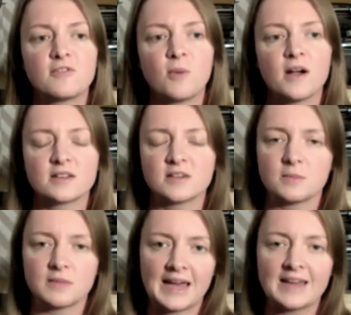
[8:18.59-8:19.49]
worked
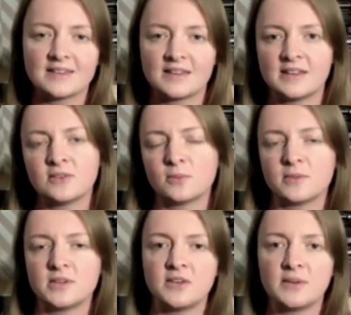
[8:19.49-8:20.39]
up the ladder. And
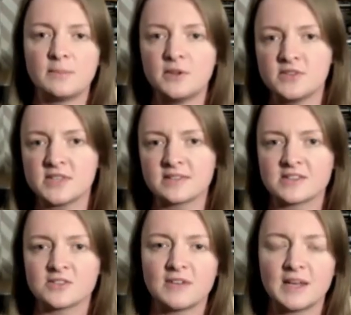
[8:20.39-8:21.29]
almost, you know, in music,
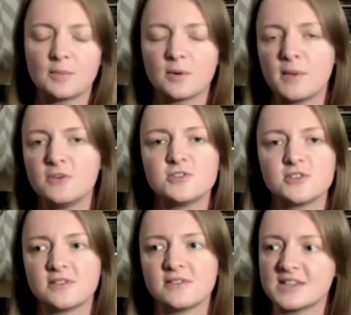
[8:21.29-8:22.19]
there's not really a promotion.